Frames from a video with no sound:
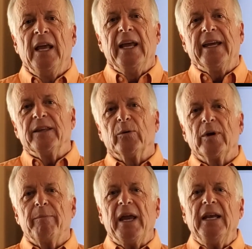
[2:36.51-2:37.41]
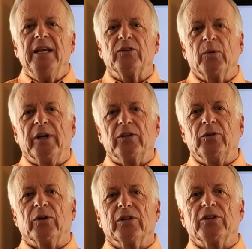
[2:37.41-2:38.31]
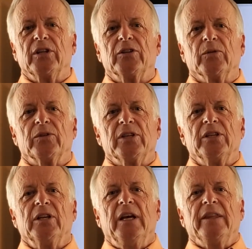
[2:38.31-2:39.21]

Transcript: In the remaining 22 constituencies